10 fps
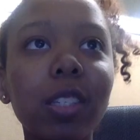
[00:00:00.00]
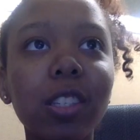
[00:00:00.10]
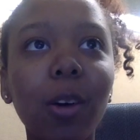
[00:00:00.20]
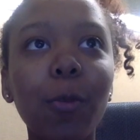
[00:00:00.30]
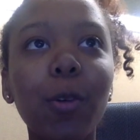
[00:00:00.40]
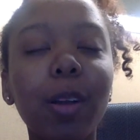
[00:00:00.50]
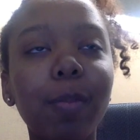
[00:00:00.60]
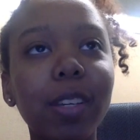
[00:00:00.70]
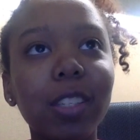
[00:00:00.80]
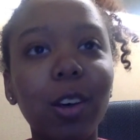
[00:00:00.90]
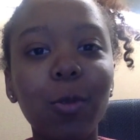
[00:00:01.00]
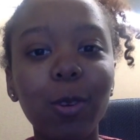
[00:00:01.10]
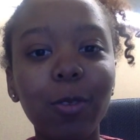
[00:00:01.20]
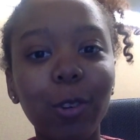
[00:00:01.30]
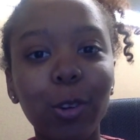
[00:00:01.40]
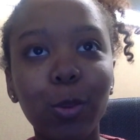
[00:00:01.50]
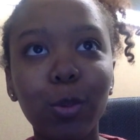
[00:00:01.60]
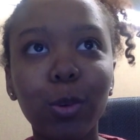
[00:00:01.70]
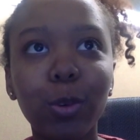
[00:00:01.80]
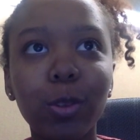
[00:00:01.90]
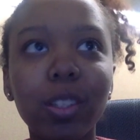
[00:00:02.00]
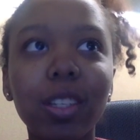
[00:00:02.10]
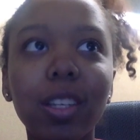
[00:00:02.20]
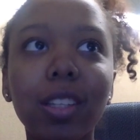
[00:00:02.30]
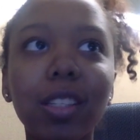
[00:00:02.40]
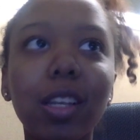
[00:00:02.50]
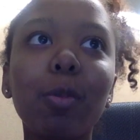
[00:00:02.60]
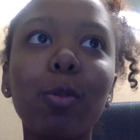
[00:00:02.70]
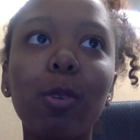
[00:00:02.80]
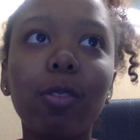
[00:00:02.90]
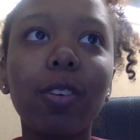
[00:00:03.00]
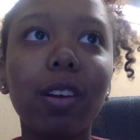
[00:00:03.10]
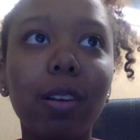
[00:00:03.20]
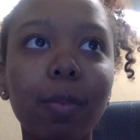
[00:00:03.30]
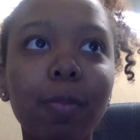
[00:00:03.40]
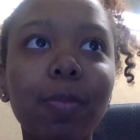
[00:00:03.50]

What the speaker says: in software make software vulnerable to cyber warfare.